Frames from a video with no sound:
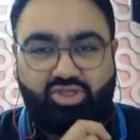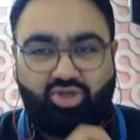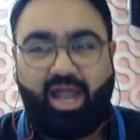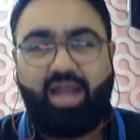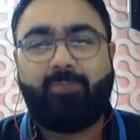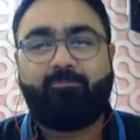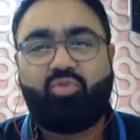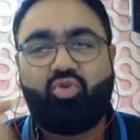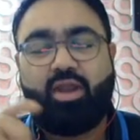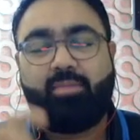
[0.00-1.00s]
so that
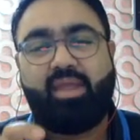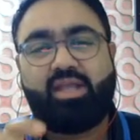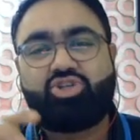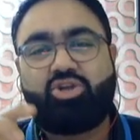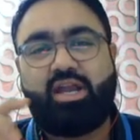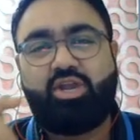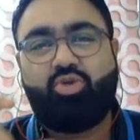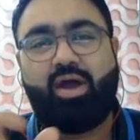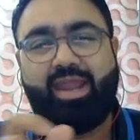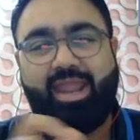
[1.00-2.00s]
you can make sure that
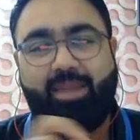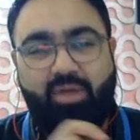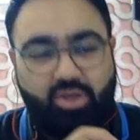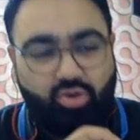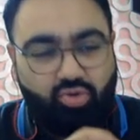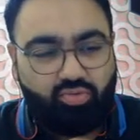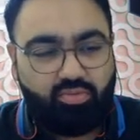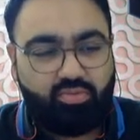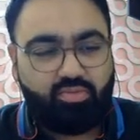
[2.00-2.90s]
you are able to